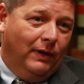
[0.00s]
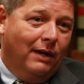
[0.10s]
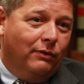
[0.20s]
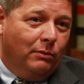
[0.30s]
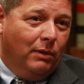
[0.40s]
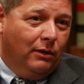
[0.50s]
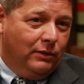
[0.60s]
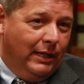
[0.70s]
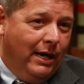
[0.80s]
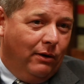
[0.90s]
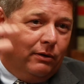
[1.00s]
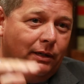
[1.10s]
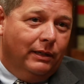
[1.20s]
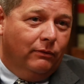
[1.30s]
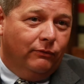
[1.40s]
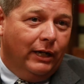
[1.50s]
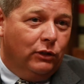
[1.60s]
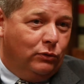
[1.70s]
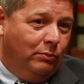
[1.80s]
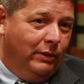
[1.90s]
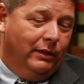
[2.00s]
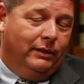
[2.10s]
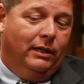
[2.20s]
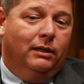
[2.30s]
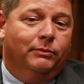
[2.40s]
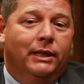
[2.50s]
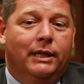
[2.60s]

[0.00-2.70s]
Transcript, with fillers: 500 miles an hour in a very short period of time,